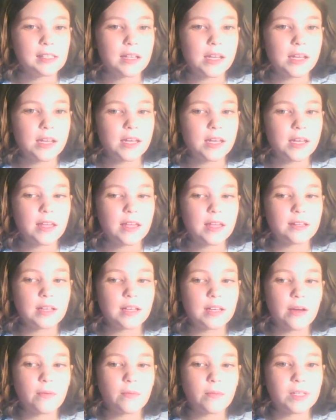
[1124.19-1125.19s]
and
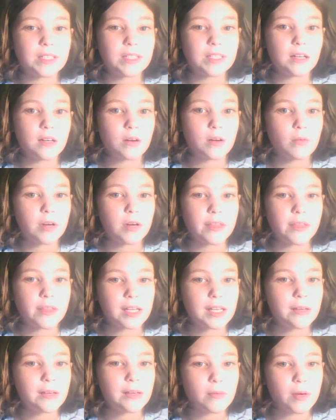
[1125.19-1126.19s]
we didn't know where the
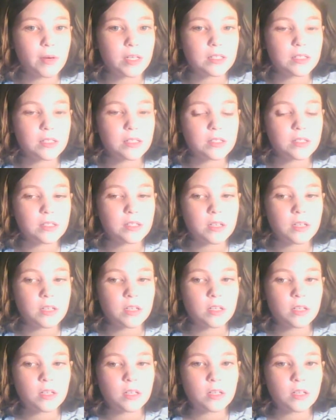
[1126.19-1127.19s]
key was.
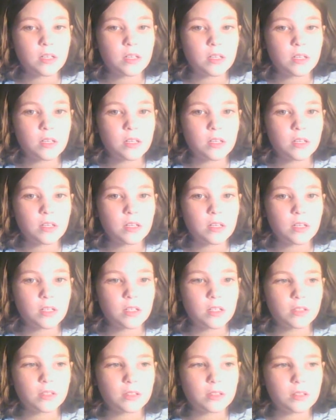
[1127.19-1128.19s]

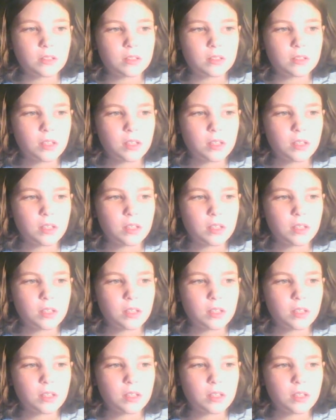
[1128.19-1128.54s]
And